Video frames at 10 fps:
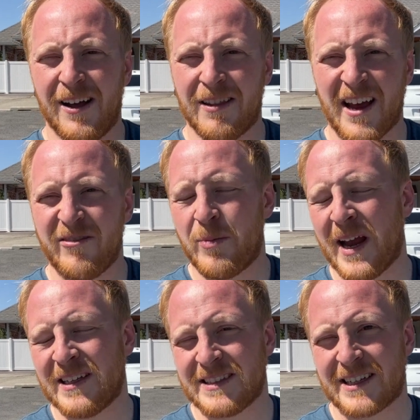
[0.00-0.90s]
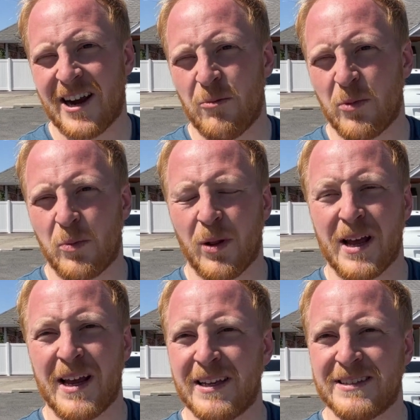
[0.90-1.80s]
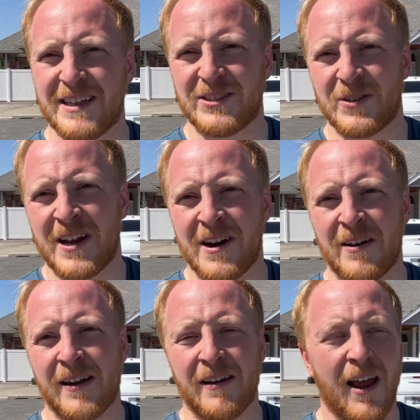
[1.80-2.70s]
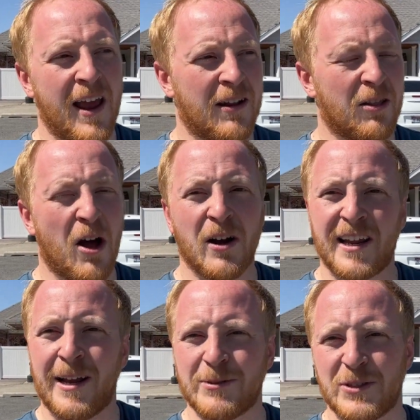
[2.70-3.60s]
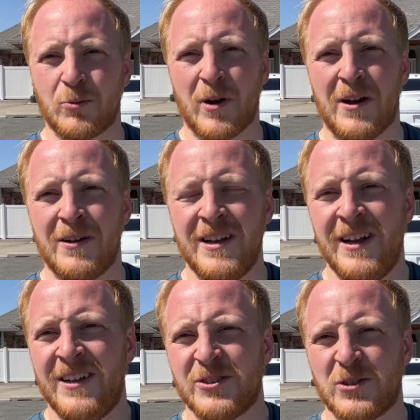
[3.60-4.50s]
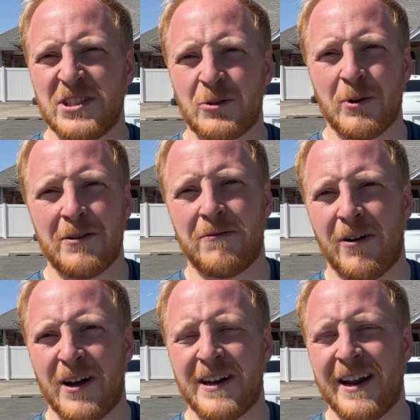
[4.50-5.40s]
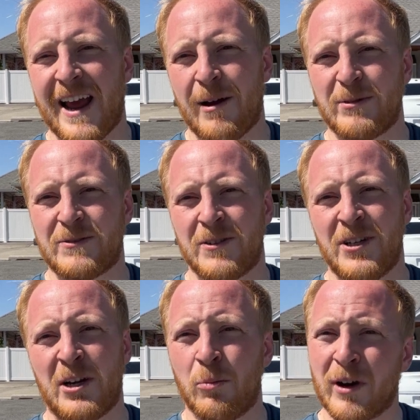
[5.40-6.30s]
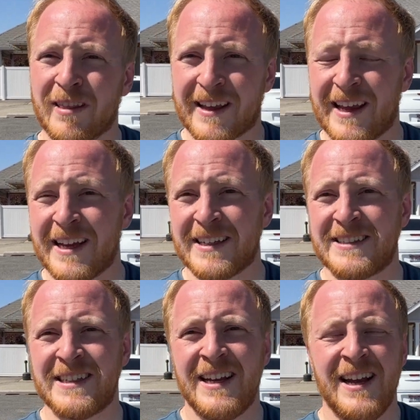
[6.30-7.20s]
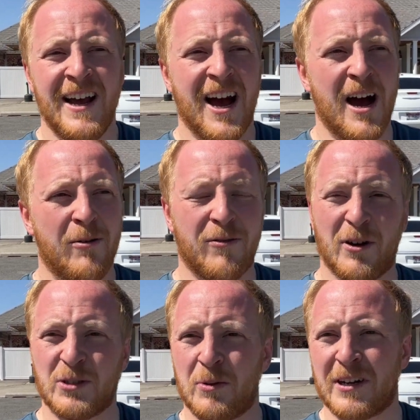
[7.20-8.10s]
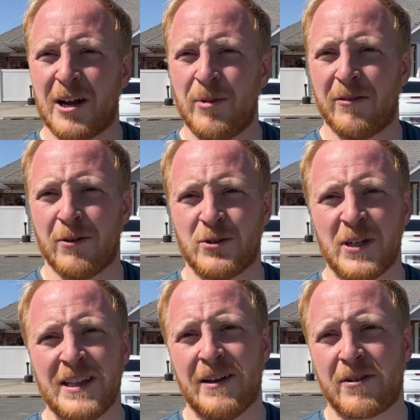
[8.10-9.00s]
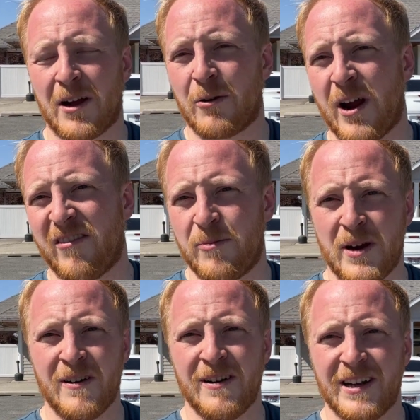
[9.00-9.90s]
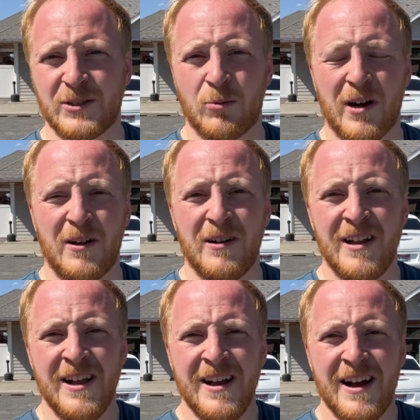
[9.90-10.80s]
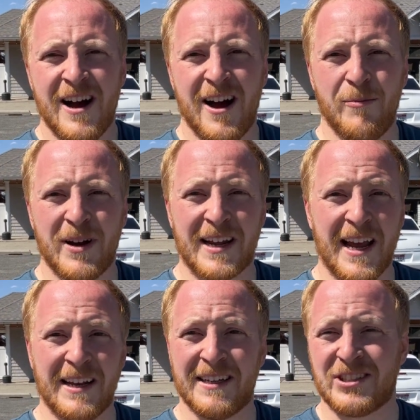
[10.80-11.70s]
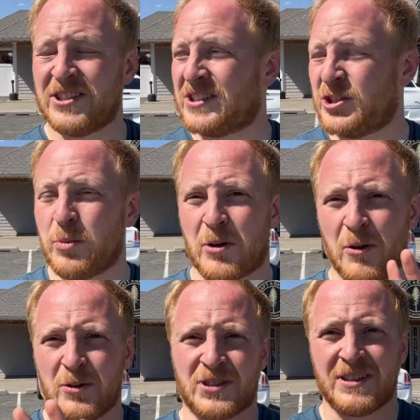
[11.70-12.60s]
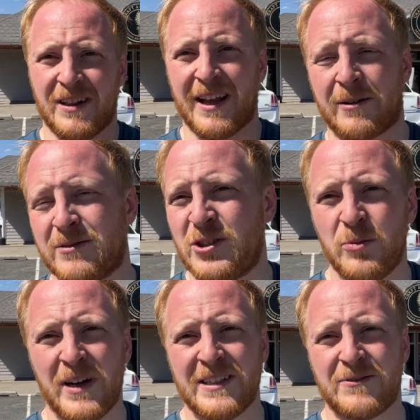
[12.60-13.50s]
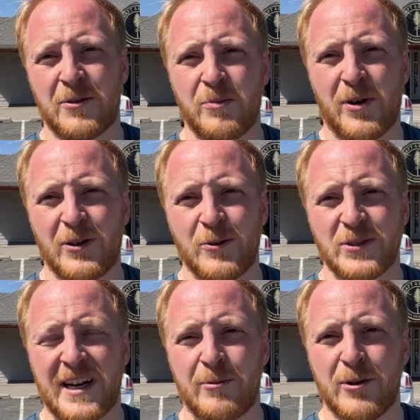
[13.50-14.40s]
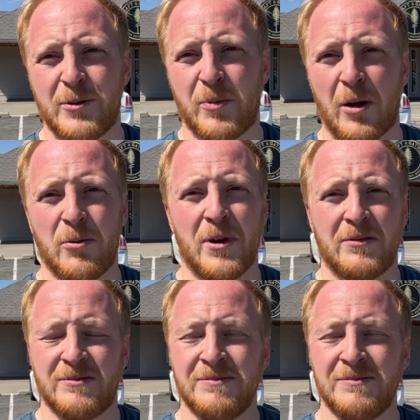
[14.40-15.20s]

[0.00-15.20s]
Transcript: live bands that come and play as you're there, and lawn games as well. So just a really fun atmosphere. You can bring the kids. If you also want to come here for a drink, they've got craft beer as well. And again, it's just super close, like 2 minutes from Ponderosa neighborhood, probably about